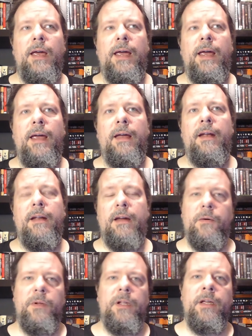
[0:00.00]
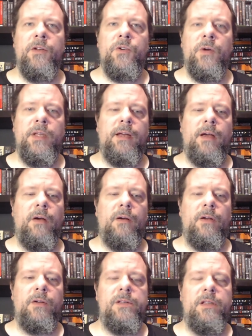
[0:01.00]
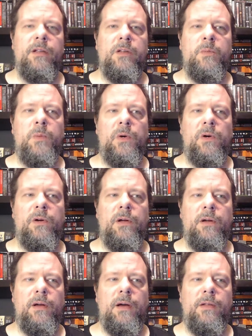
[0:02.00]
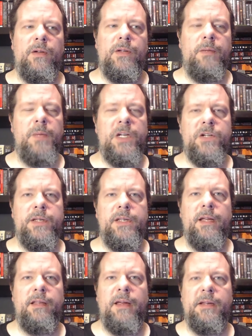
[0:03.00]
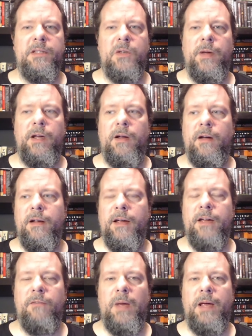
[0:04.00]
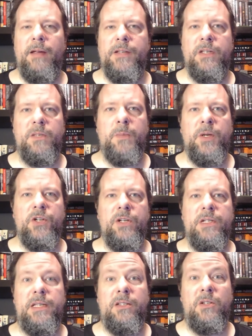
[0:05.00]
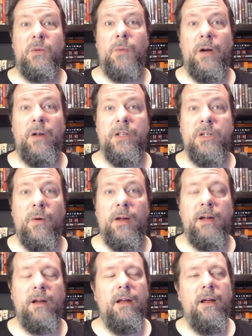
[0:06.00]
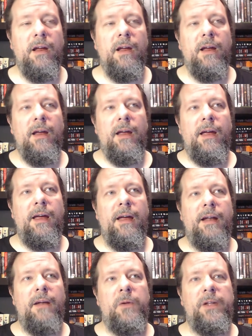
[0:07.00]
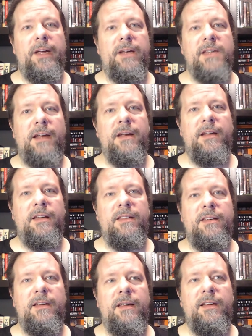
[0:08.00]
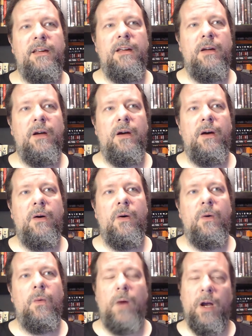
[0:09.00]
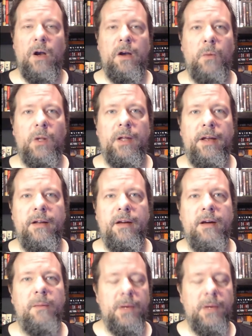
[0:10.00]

And I really enjoy the characters in this book. There's some interesting things going on. I have my suspicions as to where it's going. And I'm really excited to see where it will end up.